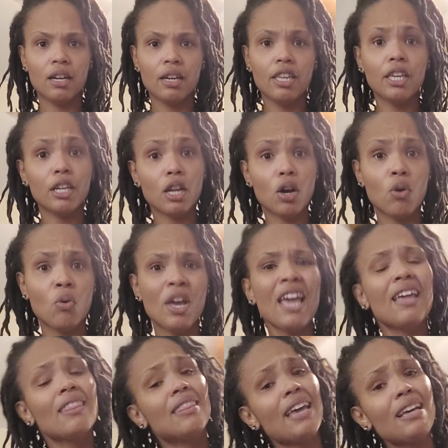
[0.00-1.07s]
you know
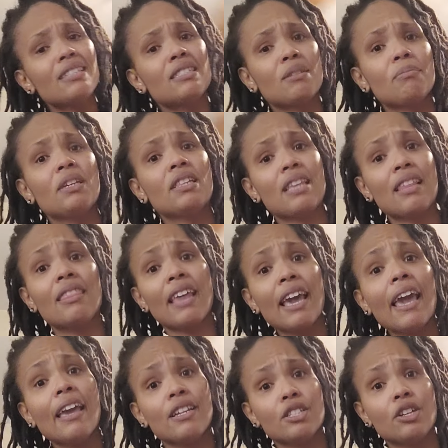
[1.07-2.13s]
that's something that
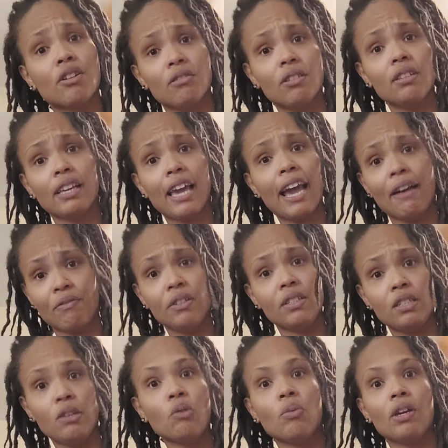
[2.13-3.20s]
they internally have to
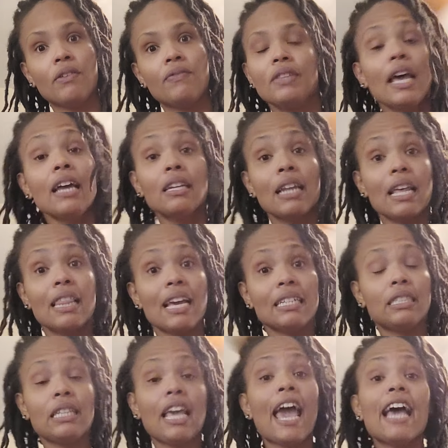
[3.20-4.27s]
deal with that
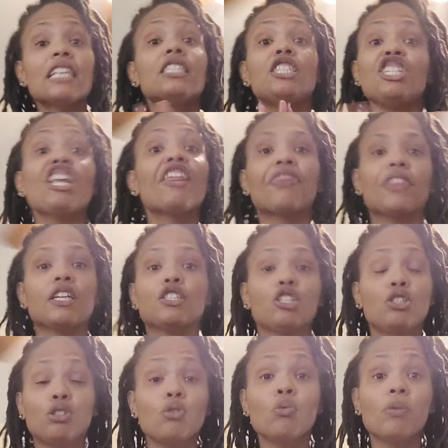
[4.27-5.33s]
that's has nothing
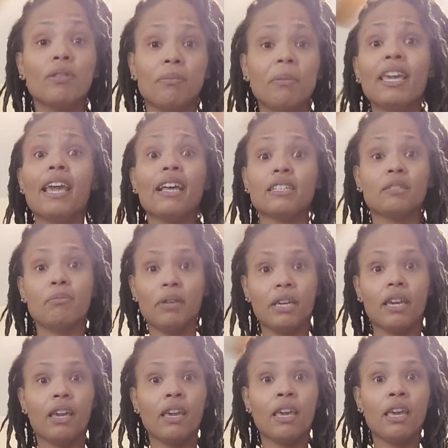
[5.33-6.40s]
to do with me as a
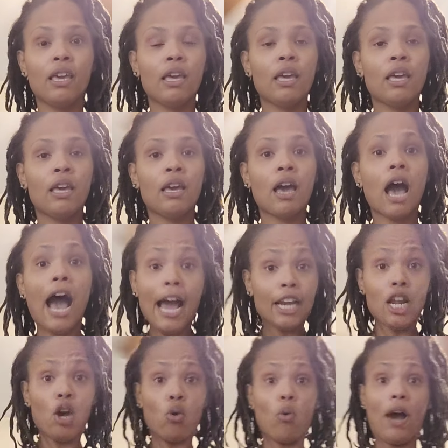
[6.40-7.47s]
being i
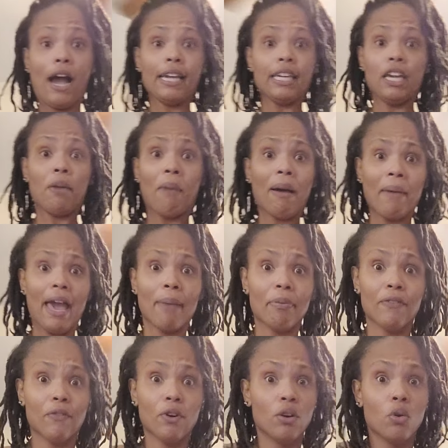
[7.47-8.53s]
know who i am i'm
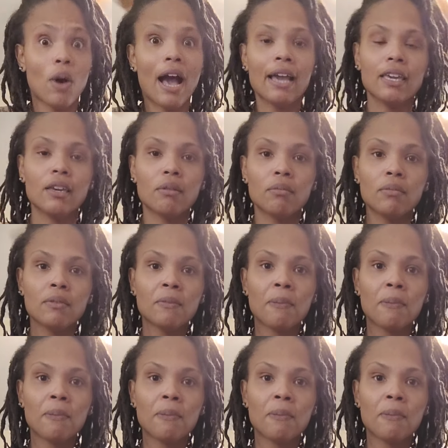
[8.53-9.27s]
happy for who i am